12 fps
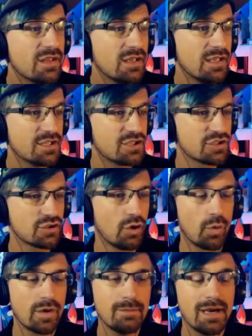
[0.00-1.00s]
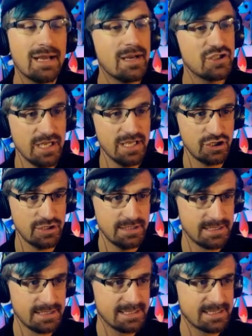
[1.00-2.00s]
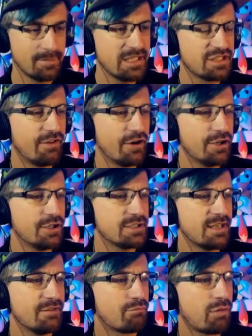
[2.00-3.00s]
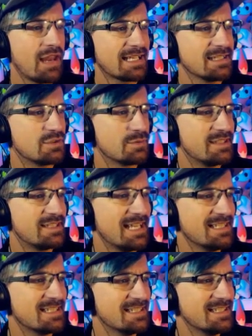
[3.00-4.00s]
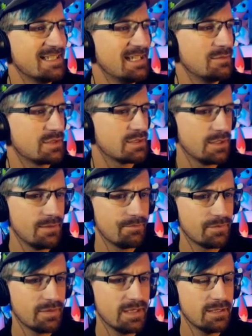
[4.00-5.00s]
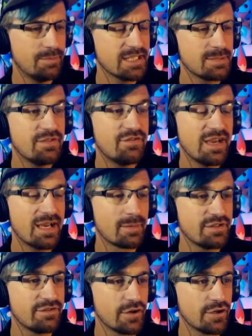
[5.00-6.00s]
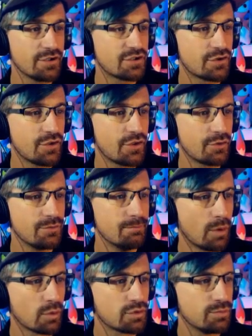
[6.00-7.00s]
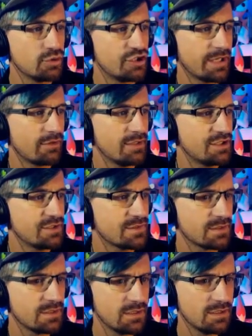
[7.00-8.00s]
It's just all in my imagination. Some of these photos have placards with dates and names. They appear to be family photos through multiple generations.